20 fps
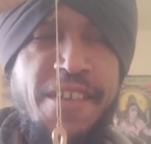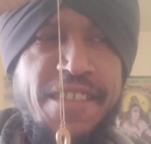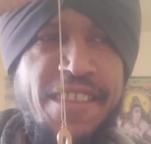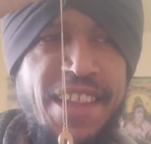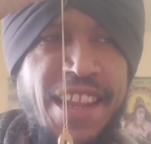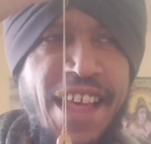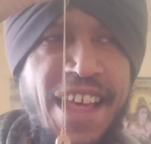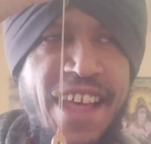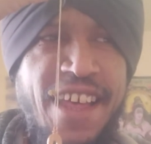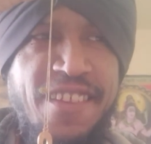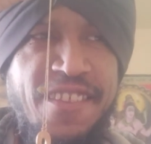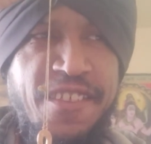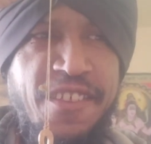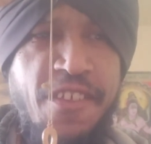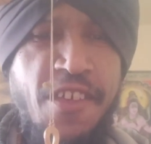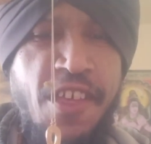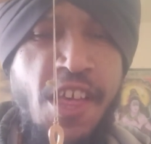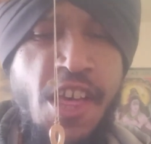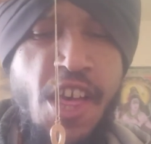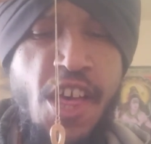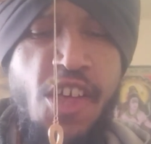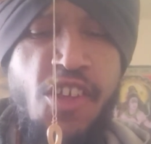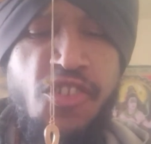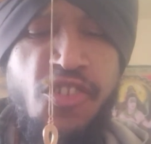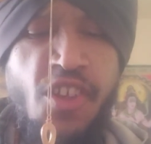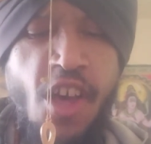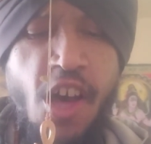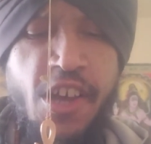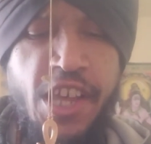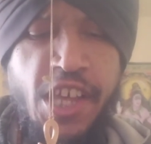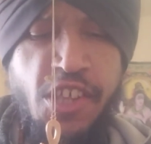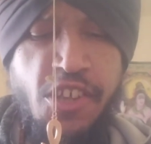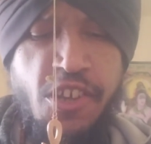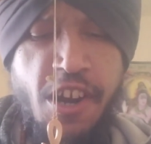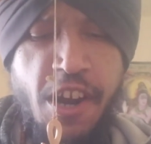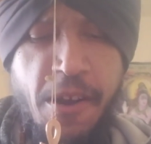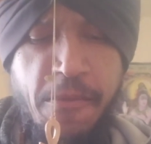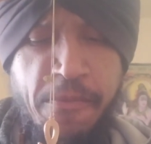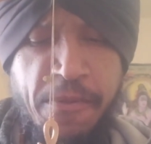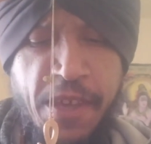else can I ask you? So, in
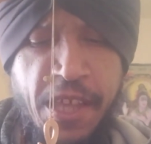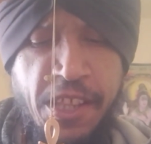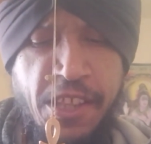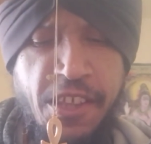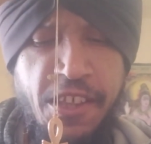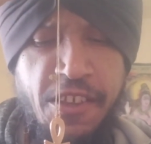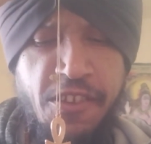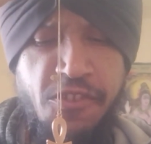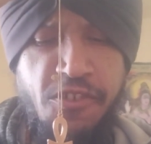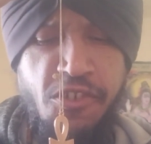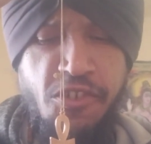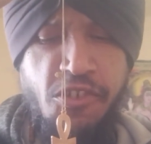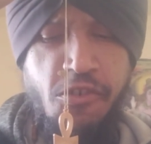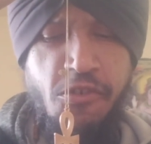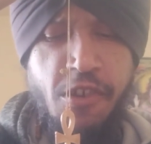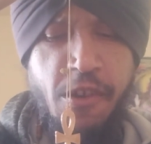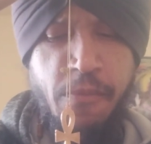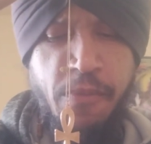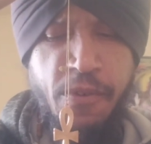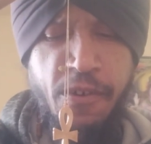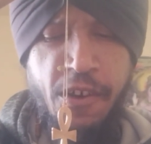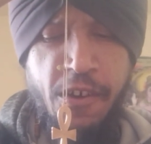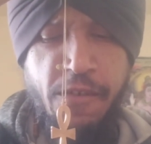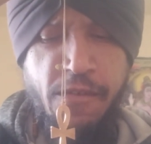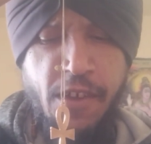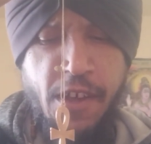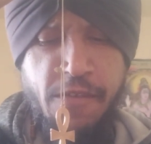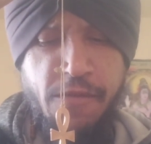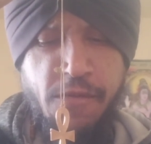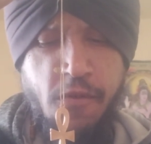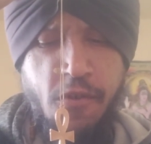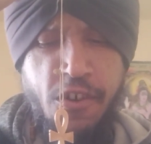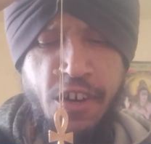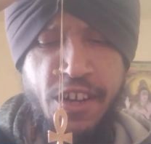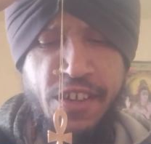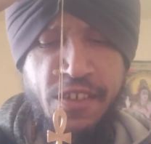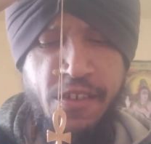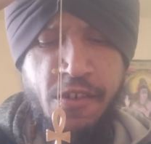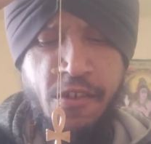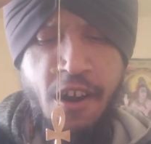your opinion, do you approve of
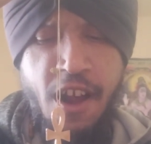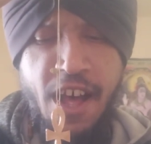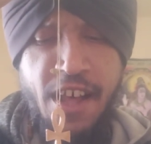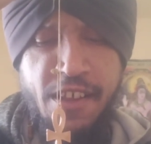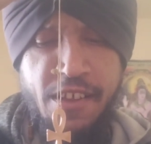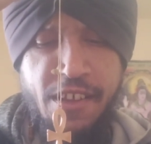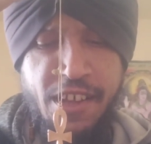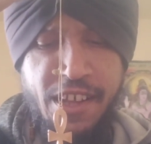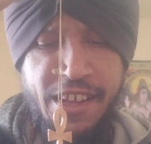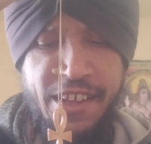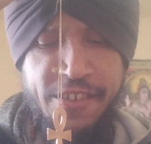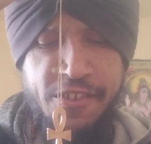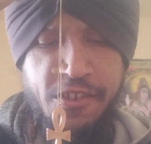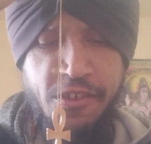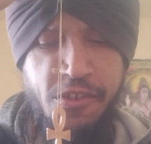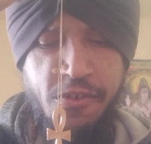uh, do